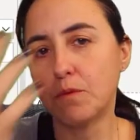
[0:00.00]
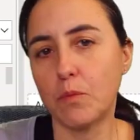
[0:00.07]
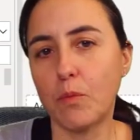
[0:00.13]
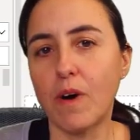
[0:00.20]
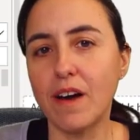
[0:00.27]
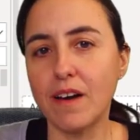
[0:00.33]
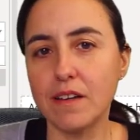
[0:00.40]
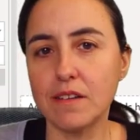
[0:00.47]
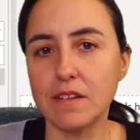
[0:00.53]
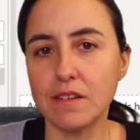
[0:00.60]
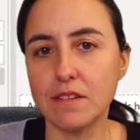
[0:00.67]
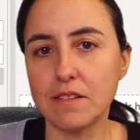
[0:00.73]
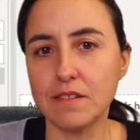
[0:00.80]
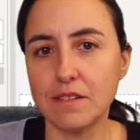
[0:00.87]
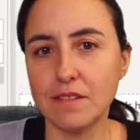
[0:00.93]
Why
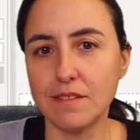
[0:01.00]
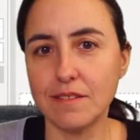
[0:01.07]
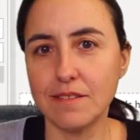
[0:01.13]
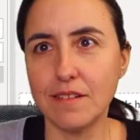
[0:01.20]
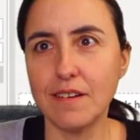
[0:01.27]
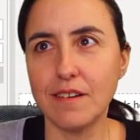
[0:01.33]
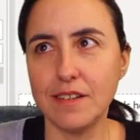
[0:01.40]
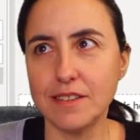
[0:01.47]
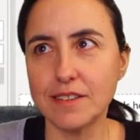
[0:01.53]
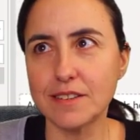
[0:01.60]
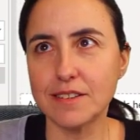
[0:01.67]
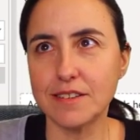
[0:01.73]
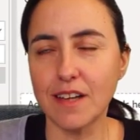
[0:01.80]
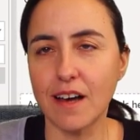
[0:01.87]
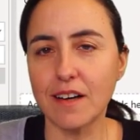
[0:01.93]

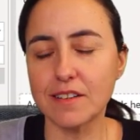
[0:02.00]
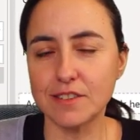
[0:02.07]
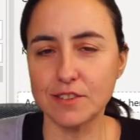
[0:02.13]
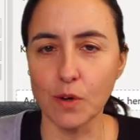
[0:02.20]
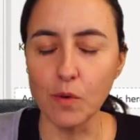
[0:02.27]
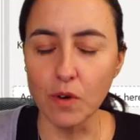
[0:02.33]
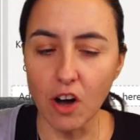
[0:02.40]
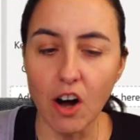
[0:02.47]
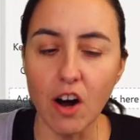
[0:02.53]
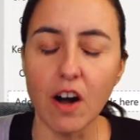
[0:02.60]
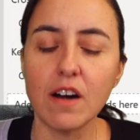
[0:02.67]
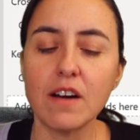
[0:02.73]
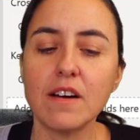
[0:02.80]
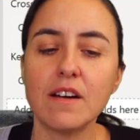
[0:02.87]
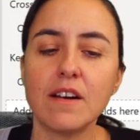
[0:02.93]
is DAX so
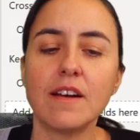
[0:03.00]
hard?